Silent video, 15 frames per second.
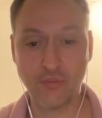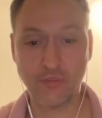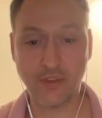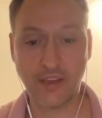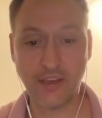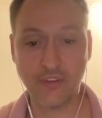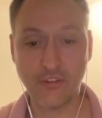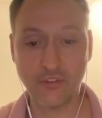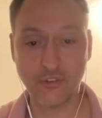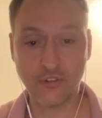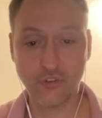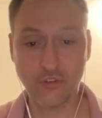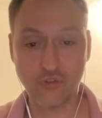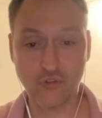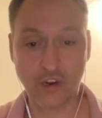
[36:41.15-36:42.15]
takes,
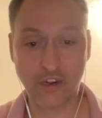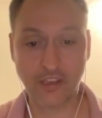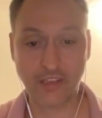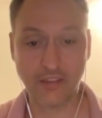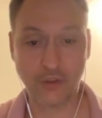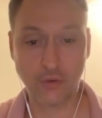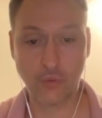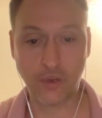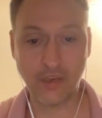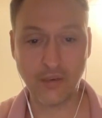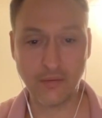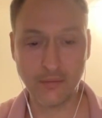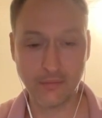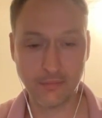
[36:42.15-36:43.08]
striking the queen.